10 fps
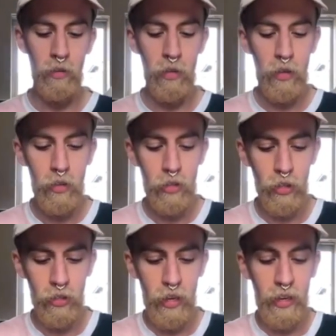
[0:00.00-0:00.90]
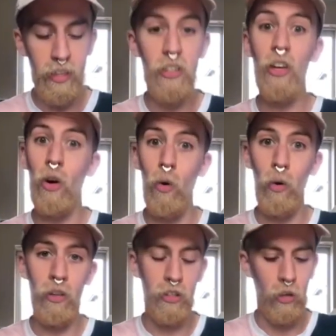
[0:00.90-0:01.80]
So you'll take it corner to
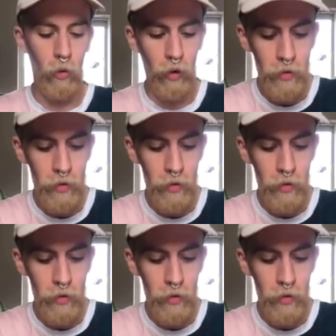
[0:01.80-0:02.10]
corner.